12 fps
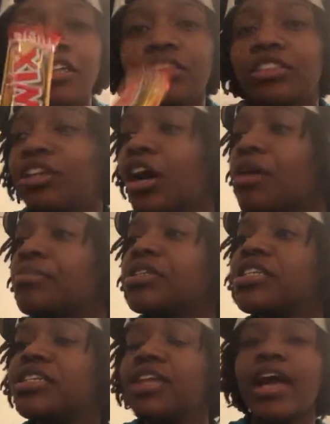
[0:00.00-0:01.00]
dumb
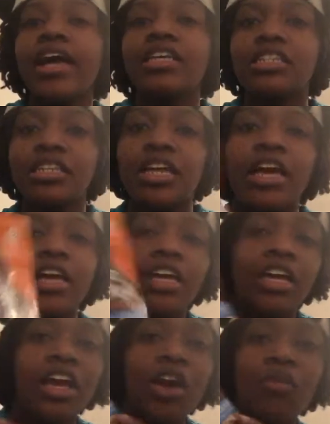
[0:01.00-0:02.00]
snacks. Like
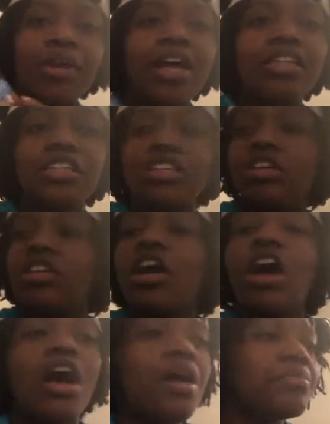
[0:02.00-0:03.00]
when I tell
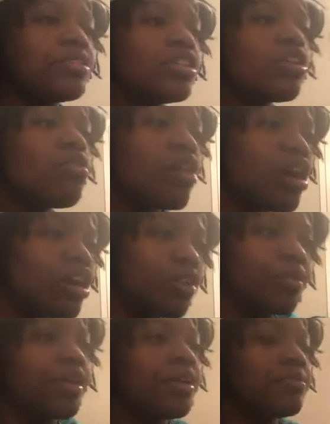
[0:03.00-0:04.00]
y'all I'm so hungry,